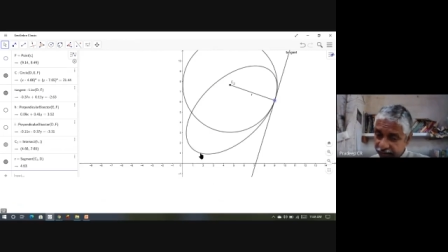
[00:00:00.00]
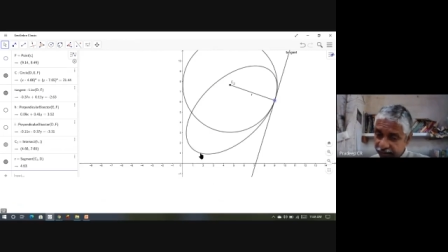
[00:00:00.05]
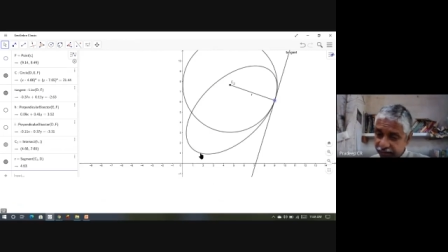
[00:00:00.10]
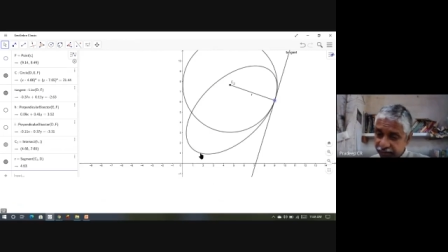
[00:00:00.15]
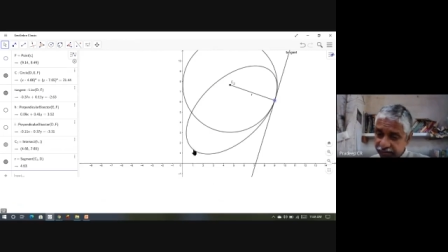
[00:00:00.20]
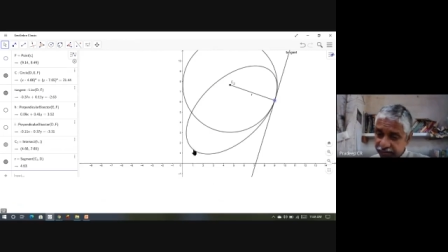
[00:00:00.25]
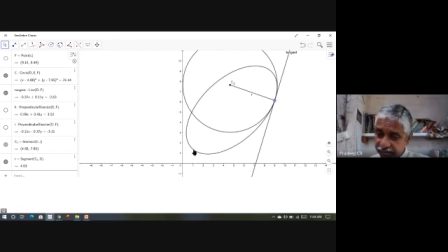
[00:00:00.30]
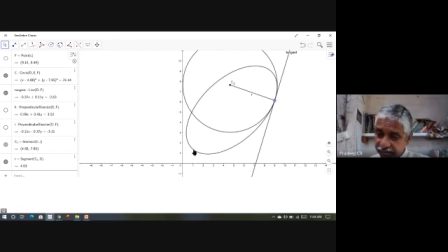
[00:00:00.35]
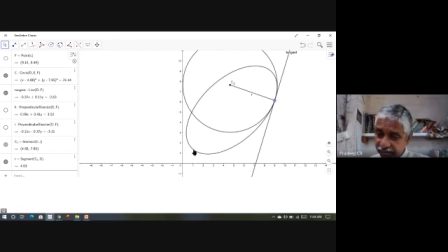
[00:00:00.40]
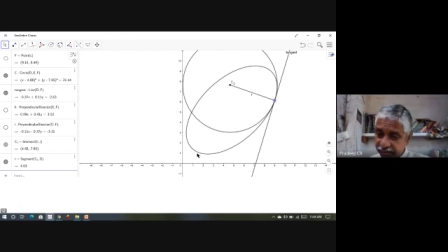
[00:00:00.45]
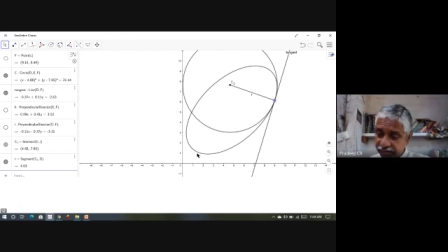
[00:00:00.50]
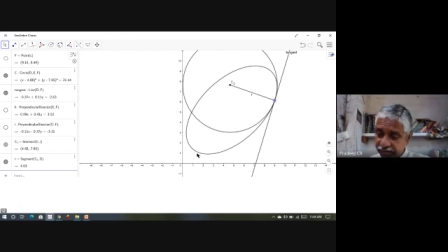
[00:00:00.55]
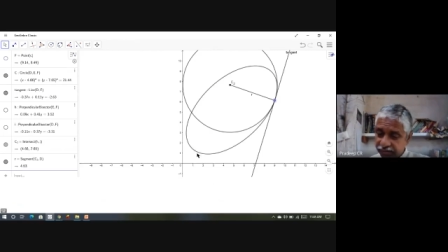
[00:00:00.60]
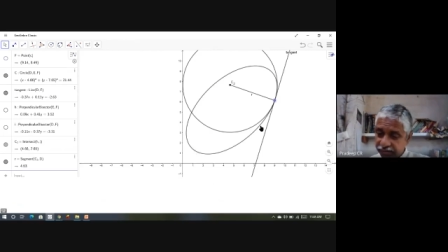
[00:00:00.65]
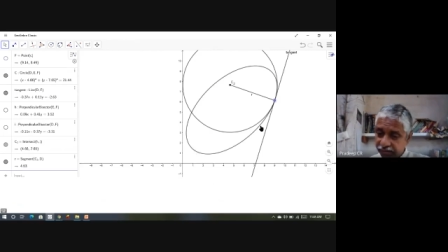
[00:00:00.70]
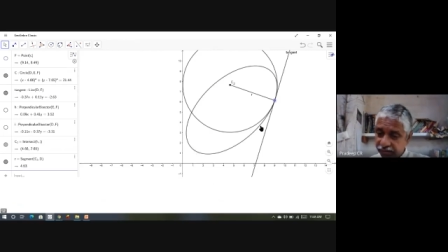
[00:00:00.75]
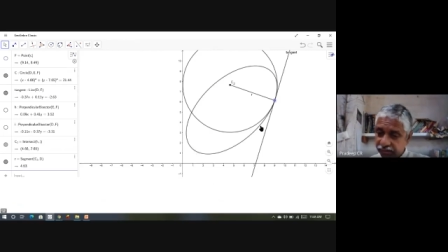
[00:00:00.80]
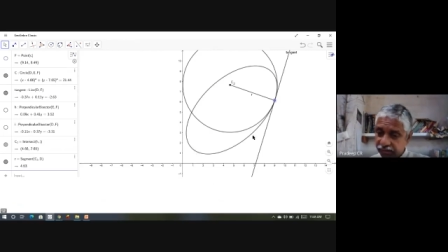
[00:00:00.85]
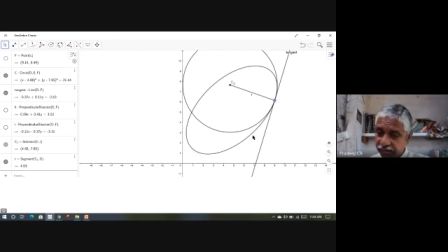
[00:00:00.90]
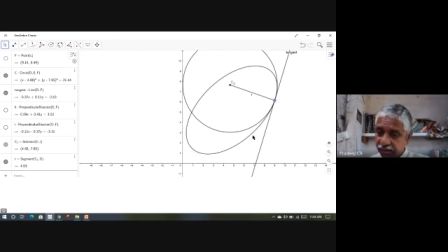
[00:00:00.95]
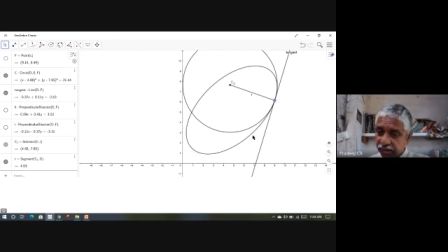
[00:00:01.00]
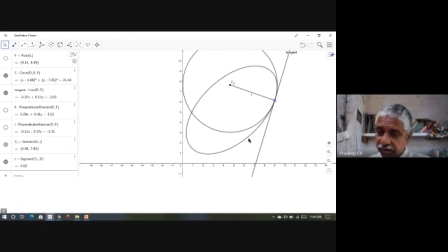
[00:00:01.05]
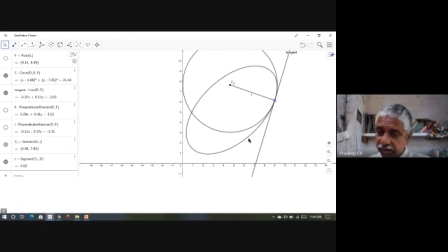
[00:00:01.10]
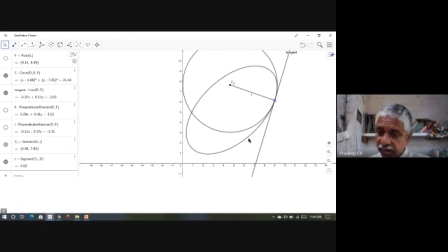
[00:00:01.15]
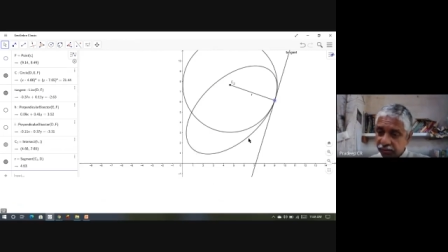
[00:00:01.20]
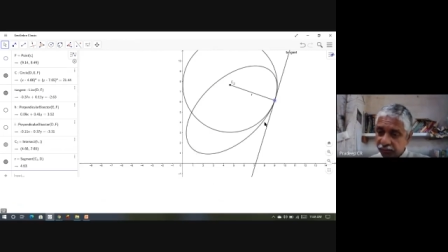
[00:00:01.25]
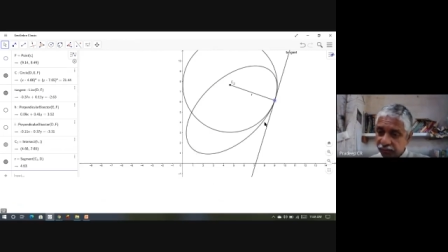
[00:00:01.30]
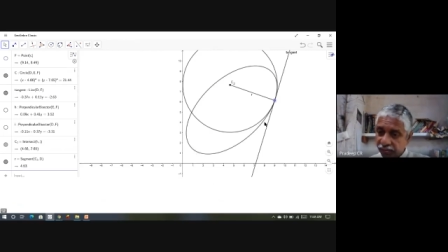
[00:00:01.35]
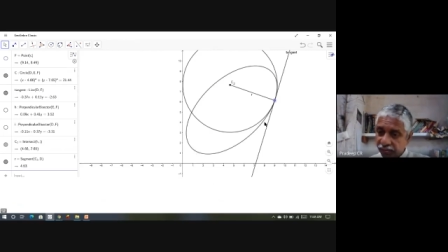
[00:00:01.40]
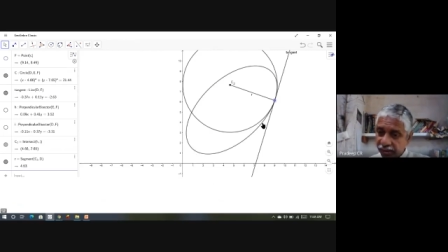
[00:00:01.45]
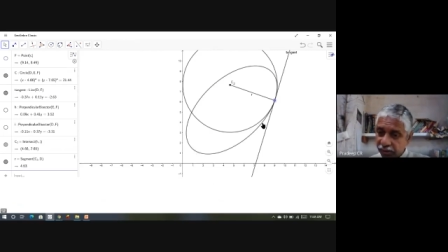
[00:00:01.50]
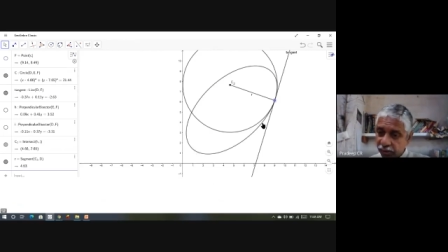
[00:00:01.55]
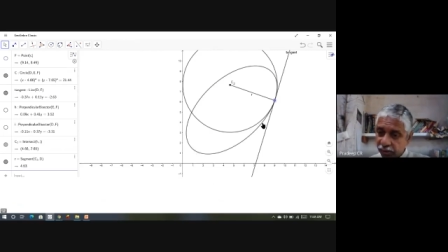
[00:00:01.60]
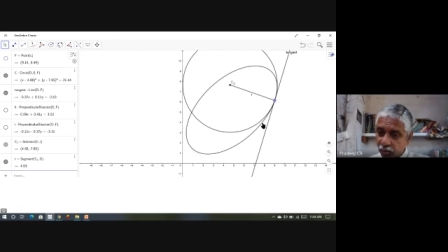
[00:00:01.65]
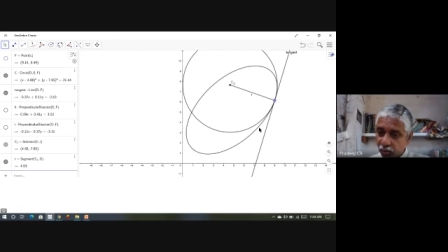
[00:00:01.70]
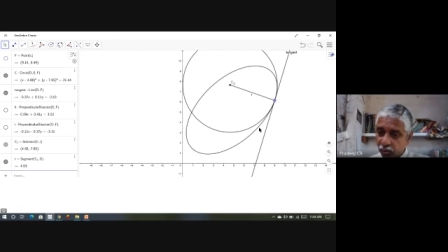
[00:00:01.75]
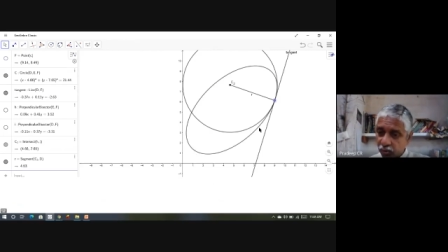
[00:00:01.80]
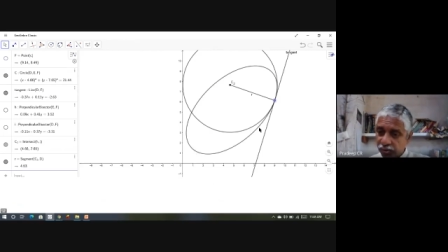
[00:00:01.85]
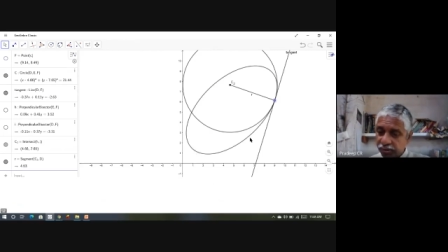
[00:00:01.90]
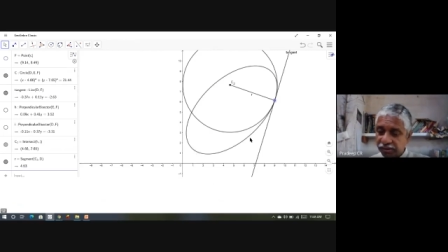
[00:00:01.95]
in this region and very
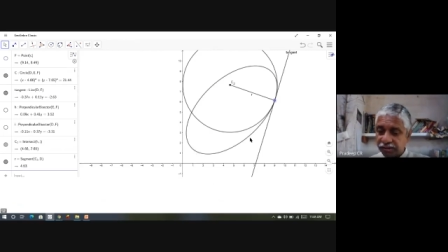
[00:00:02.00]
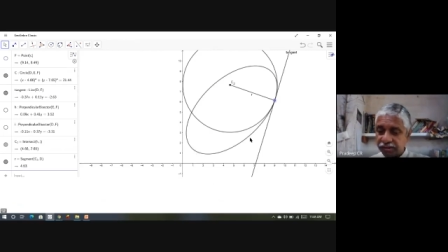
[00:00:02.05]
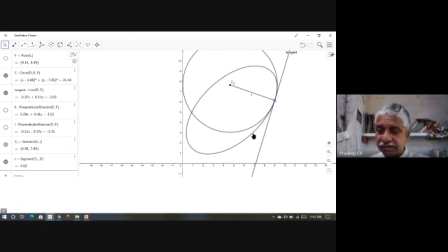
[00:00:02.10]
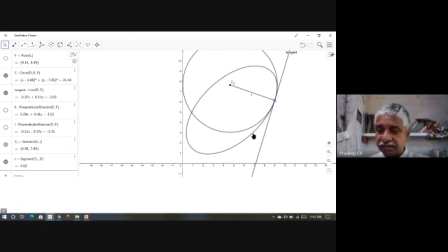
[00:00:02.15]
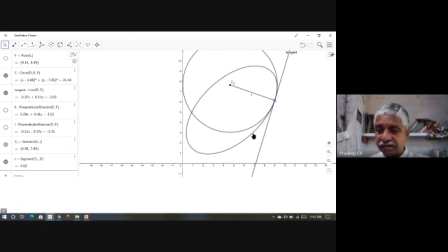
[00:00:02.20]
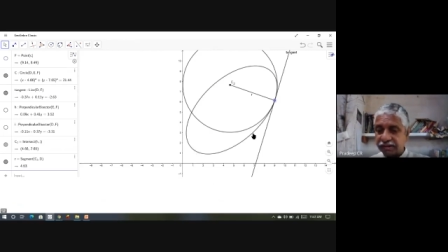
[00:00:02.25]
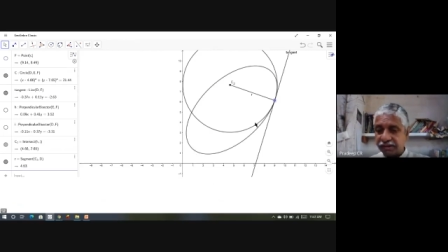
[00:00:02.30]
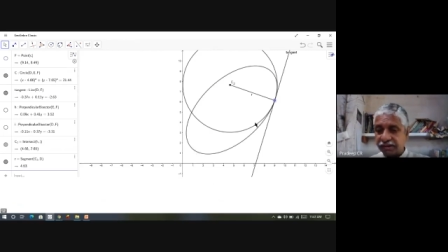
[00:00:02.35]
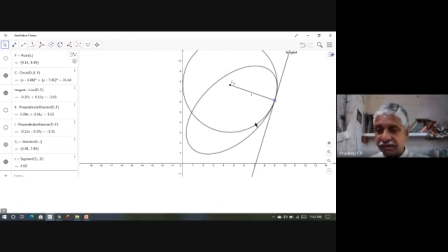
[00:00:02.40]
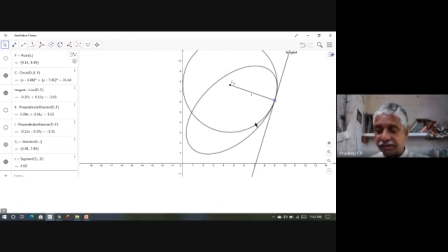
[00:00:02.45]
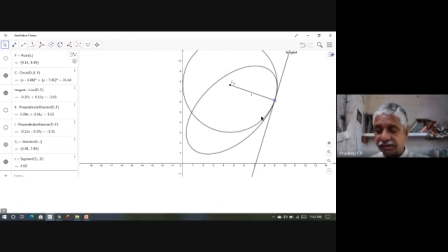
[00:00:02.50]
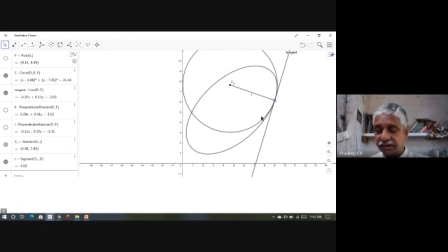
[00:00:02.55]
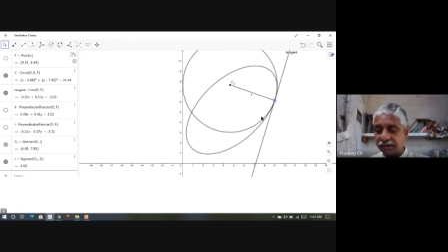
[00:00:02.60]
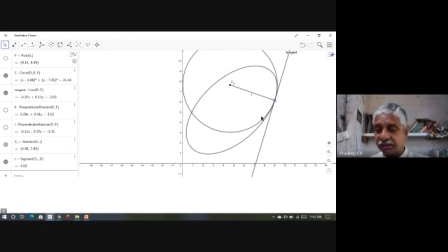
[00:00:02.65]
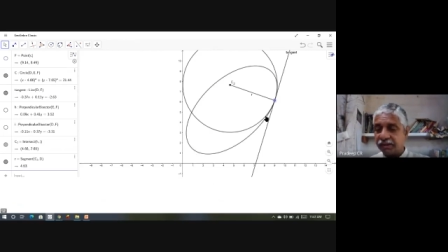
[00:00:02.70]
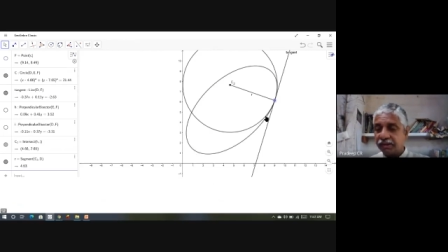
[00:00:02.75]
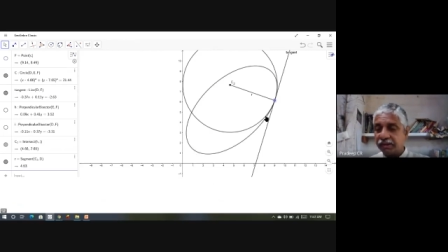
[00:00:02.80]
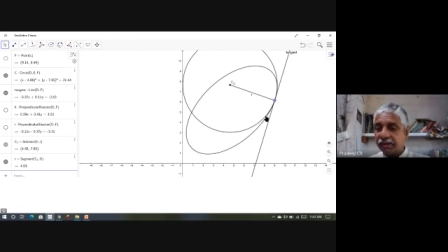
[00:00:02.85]
low in this region.